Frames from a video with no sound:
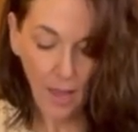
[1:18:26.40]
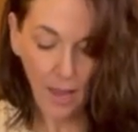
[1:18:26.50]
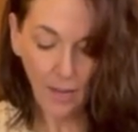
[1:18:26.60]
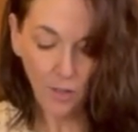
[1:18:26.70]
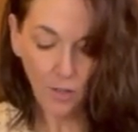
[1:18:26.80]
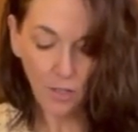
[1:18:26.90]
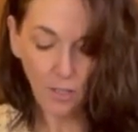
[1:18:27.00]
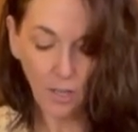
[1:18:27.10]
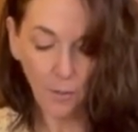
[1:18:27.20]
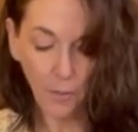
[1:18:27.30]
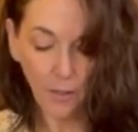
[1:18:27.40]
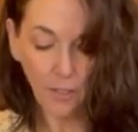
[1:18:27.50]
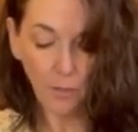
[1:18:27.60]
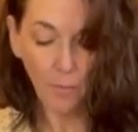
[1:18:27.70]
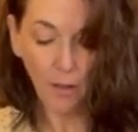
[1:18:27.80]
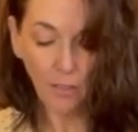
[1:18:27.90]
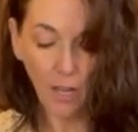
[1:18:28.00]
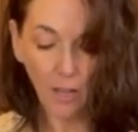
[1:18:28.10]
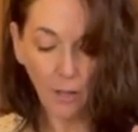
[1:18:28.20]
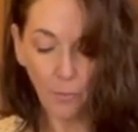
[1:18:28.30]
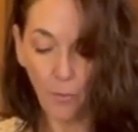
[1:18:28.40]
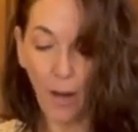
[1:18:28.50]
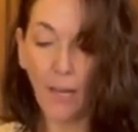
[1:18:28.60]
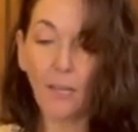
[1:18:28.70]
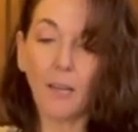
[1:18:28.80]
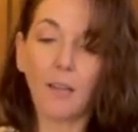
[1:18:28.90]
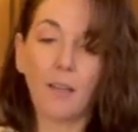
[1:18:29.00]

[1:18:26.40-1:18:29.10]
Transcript: and you're just gonna put a small dollop right